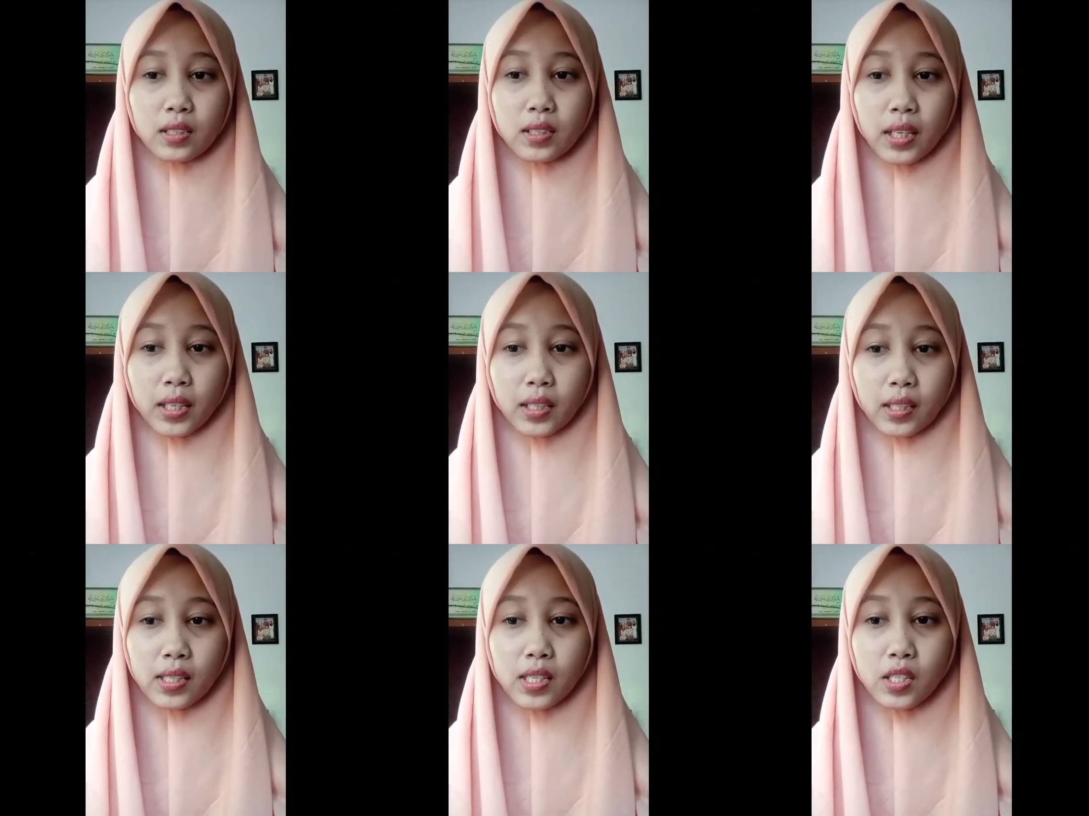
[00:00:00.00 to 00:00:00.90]
Second
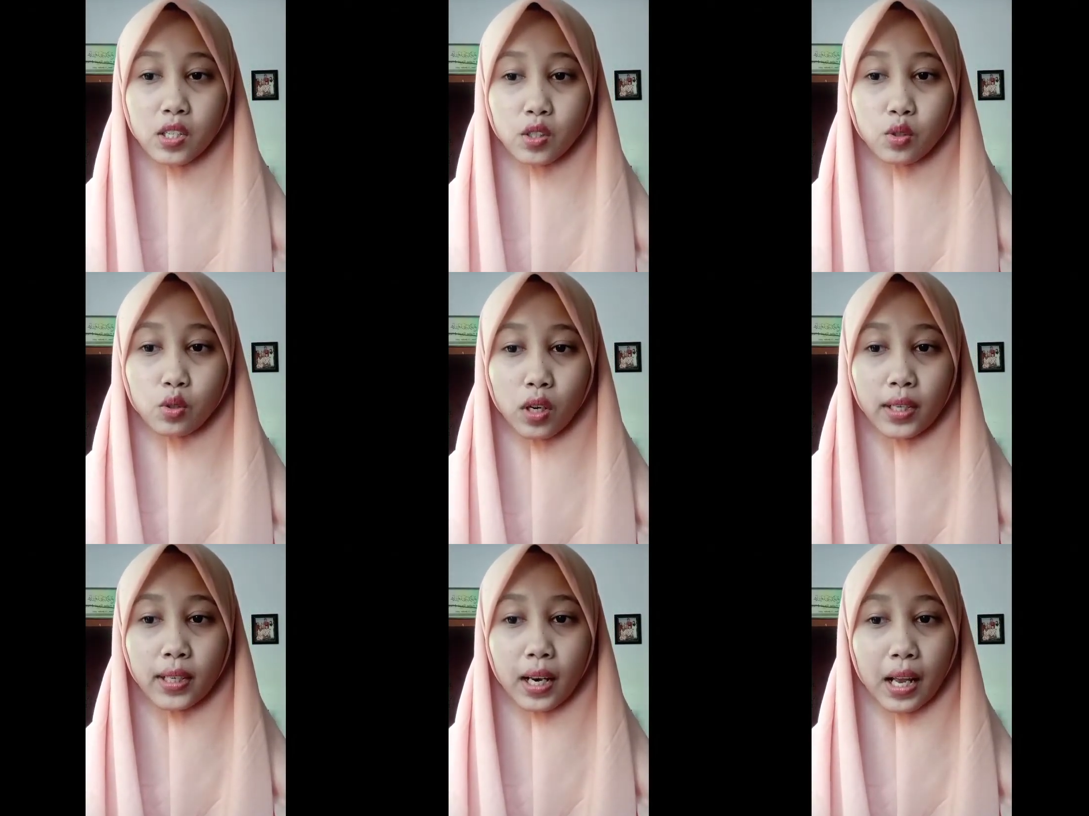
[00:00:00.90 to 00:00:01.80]
is to
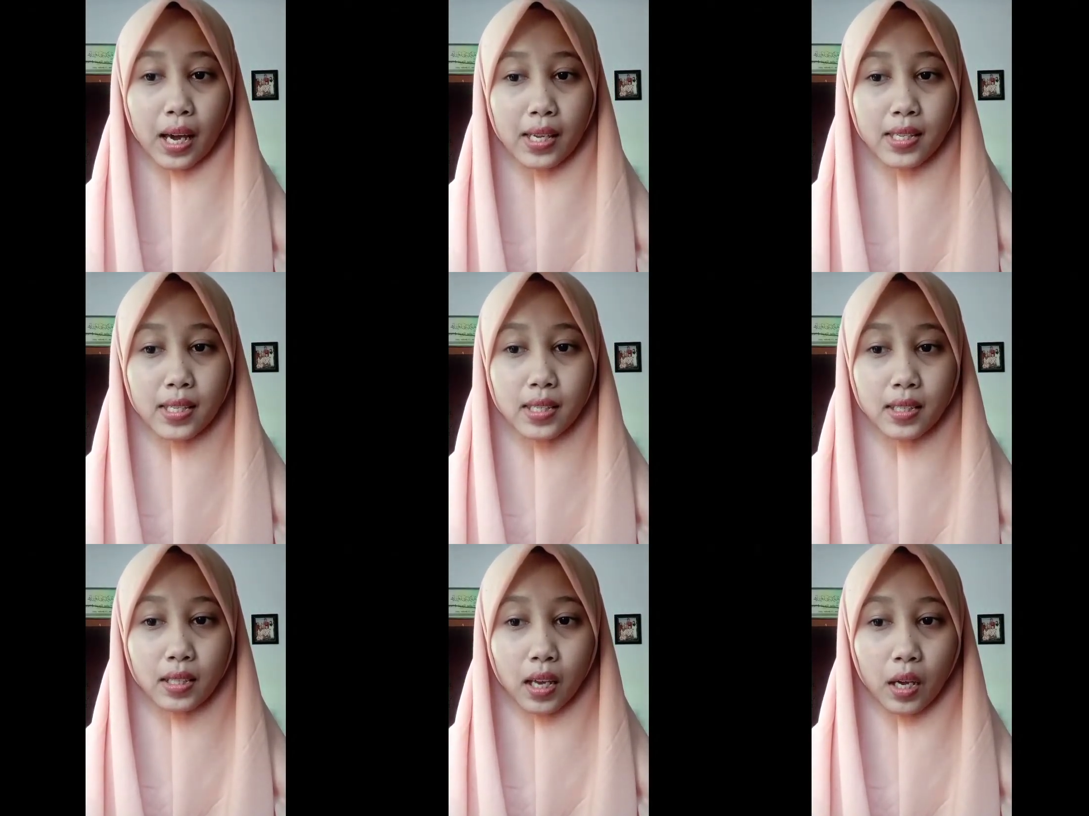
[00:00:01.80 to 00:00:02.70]
analyze
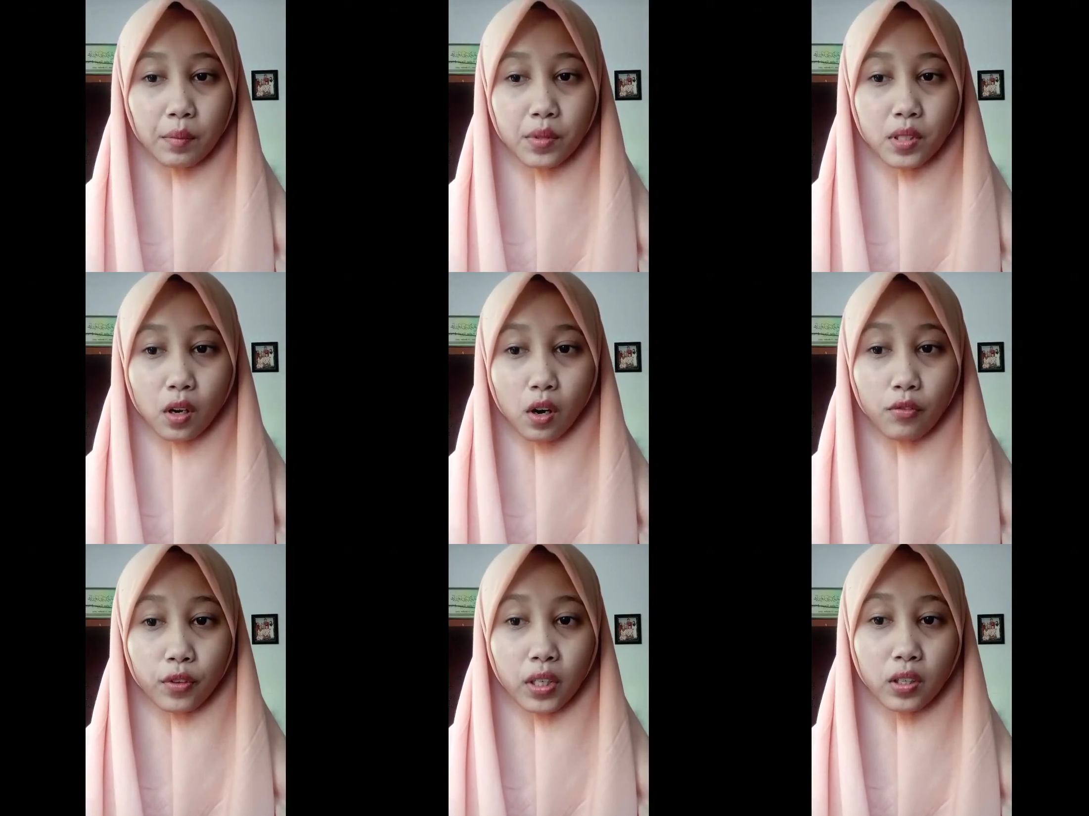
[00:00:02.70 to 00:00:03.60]
types
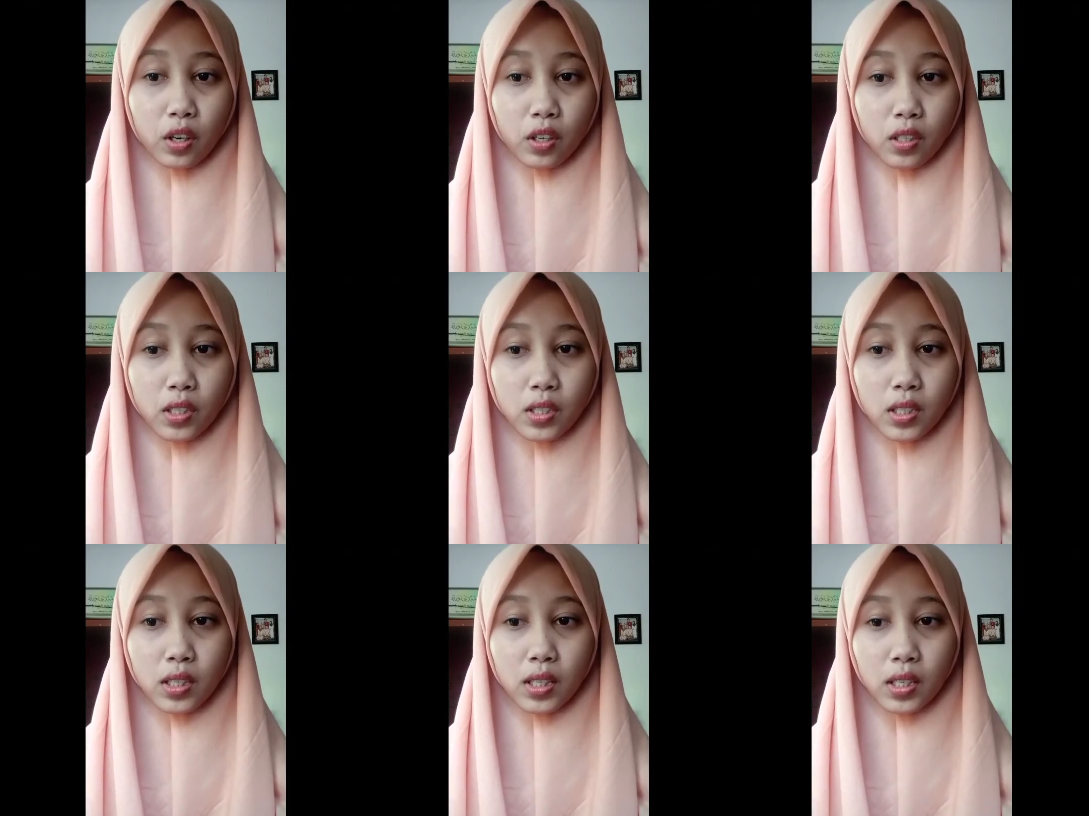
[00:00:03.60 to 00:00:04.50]
of errors
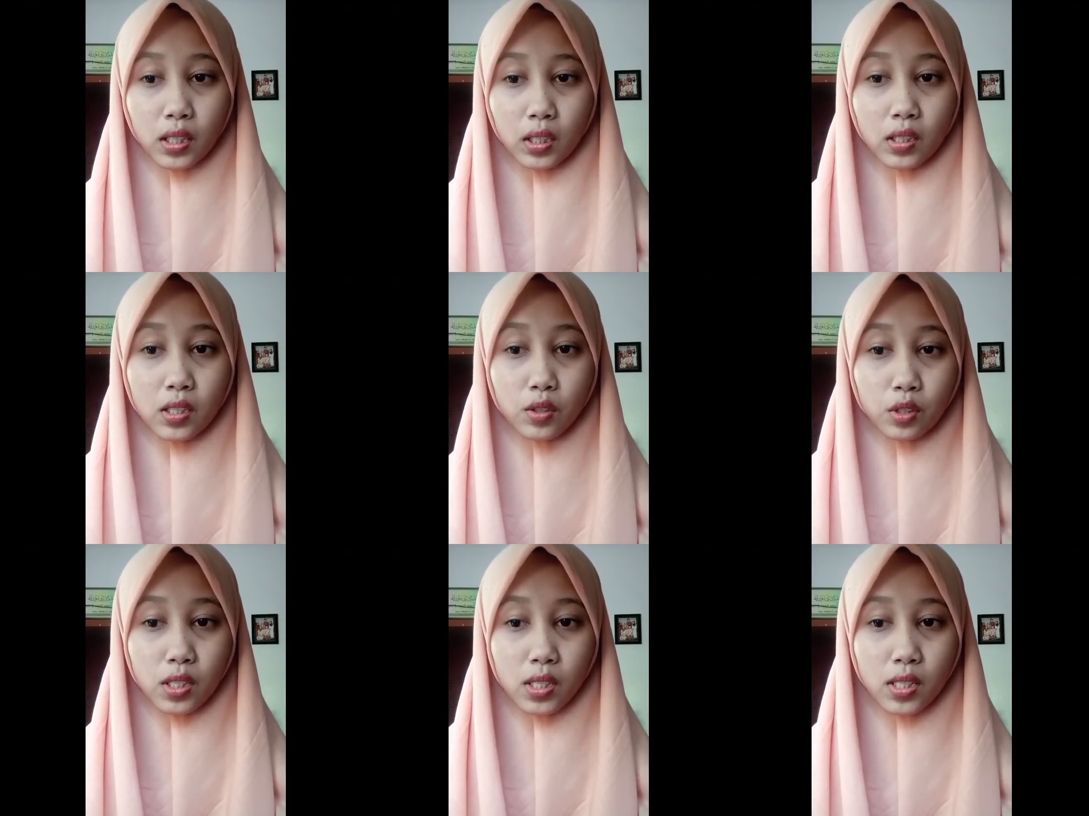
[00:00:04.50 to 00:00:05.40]
in
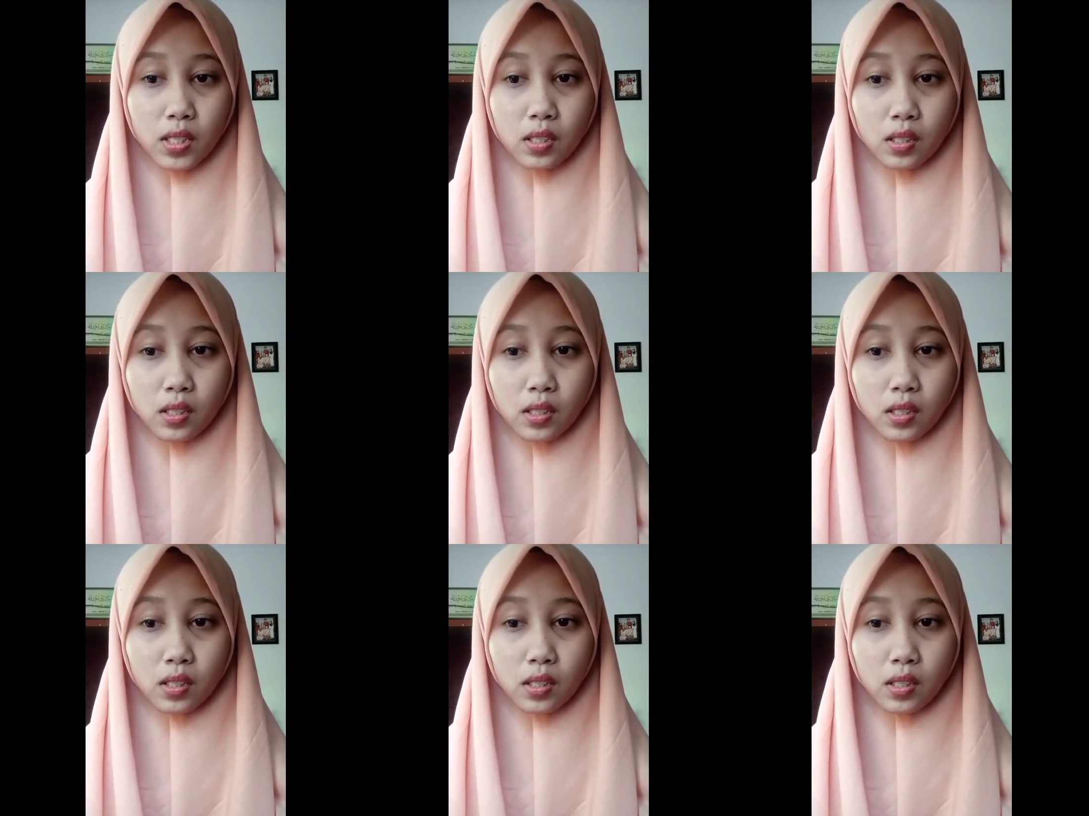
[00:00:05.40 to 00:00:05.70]
students'